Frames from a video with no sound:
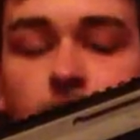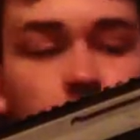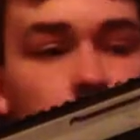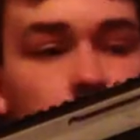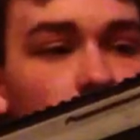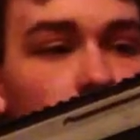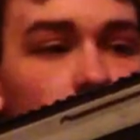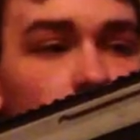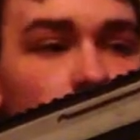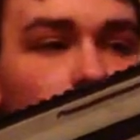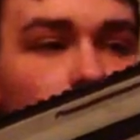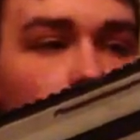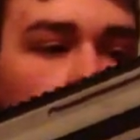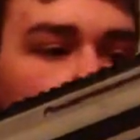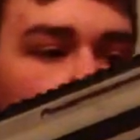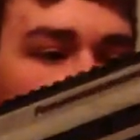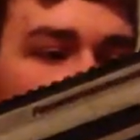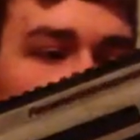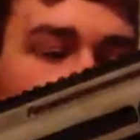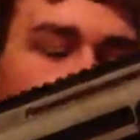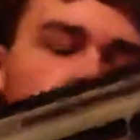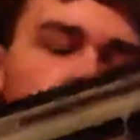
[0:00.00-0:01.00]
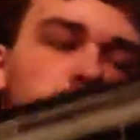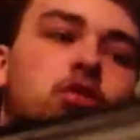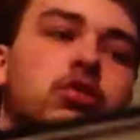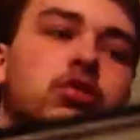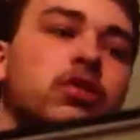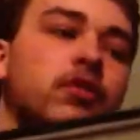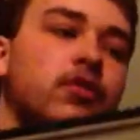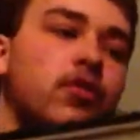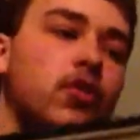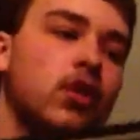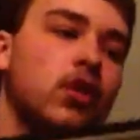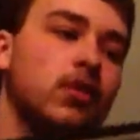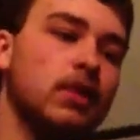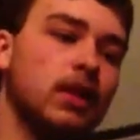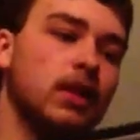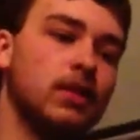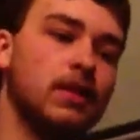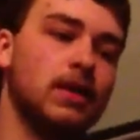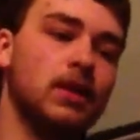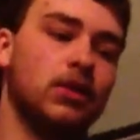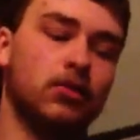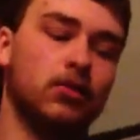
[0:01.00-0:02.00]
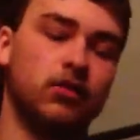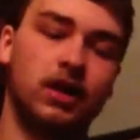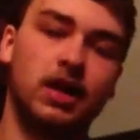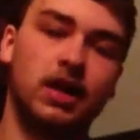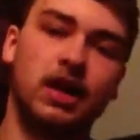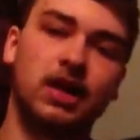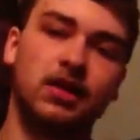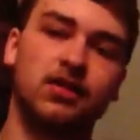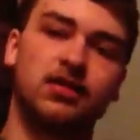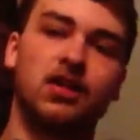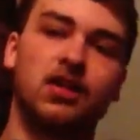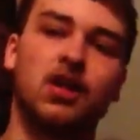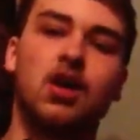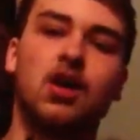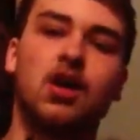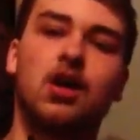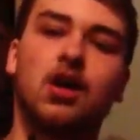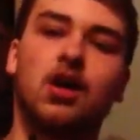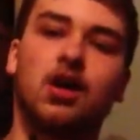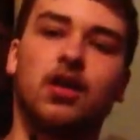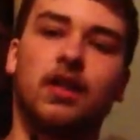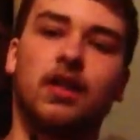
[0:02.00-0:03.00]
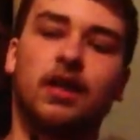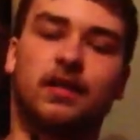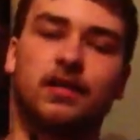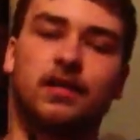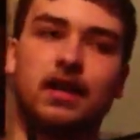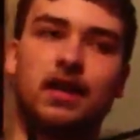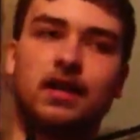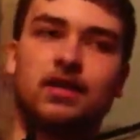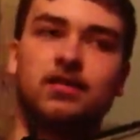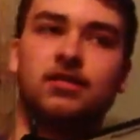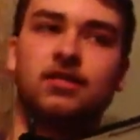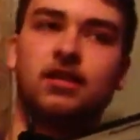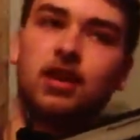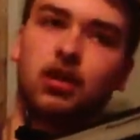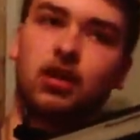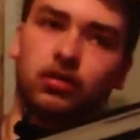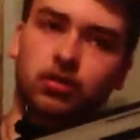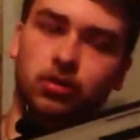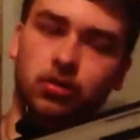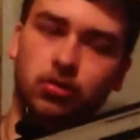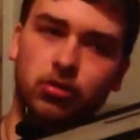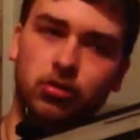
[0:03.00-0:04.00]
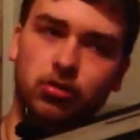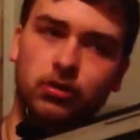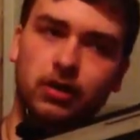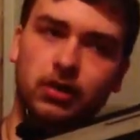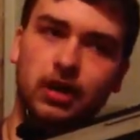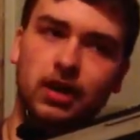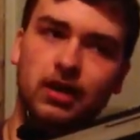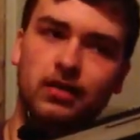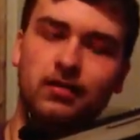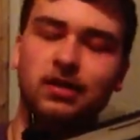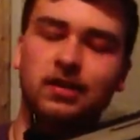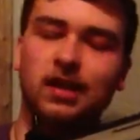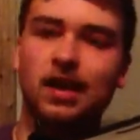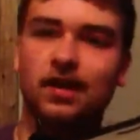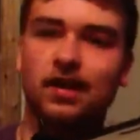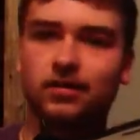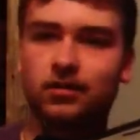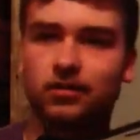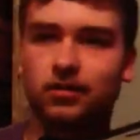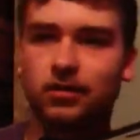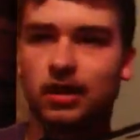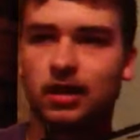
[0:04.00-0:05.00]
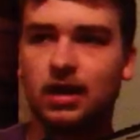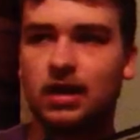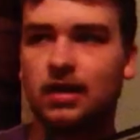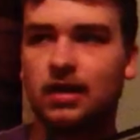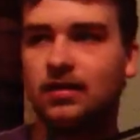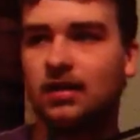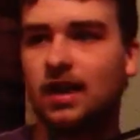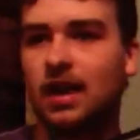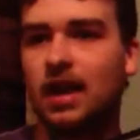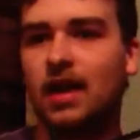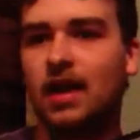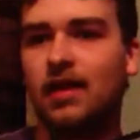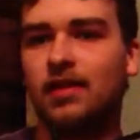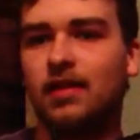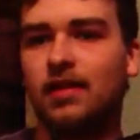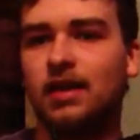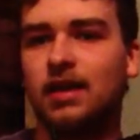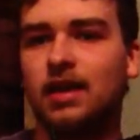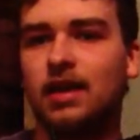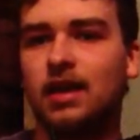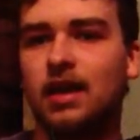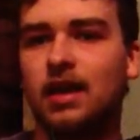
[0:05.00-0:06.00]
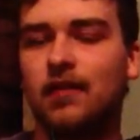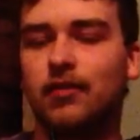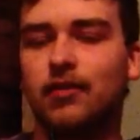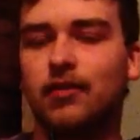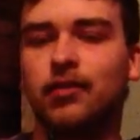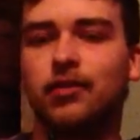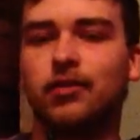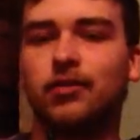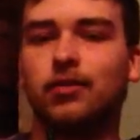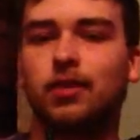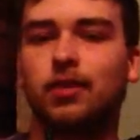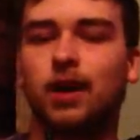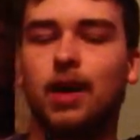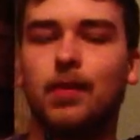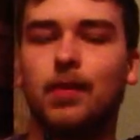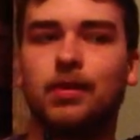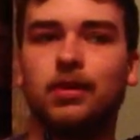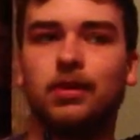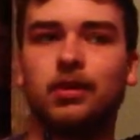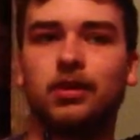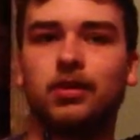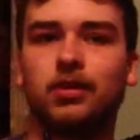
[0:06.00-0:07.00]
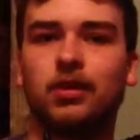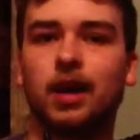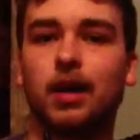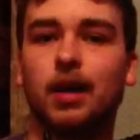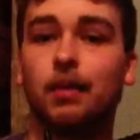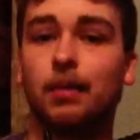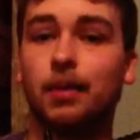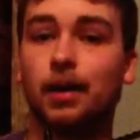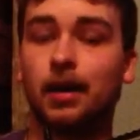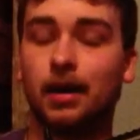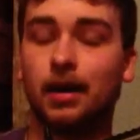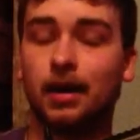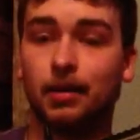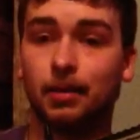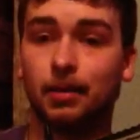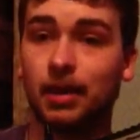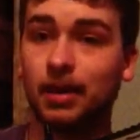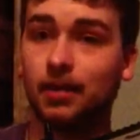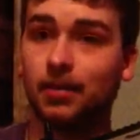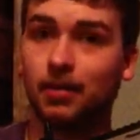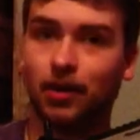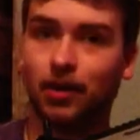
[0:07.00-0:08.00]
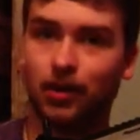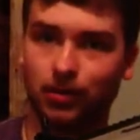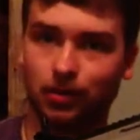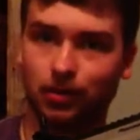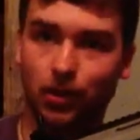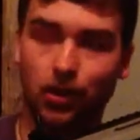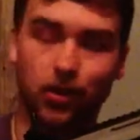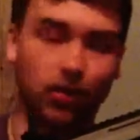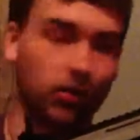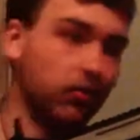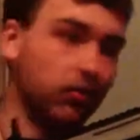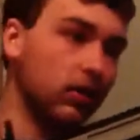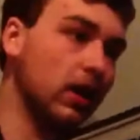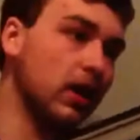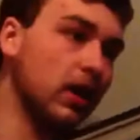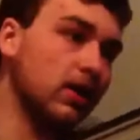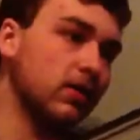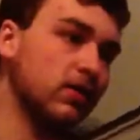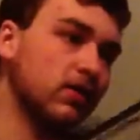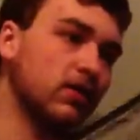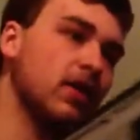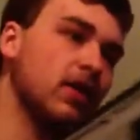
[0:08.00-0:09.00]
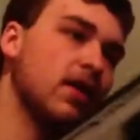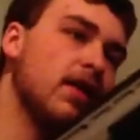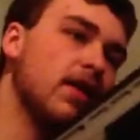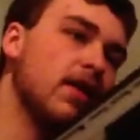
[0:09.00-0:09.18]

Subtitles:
grenade launchers that shoot the 40mm grenades that take CO2 grenades, gas grenades, and the ever-popular ping pong ball grenades.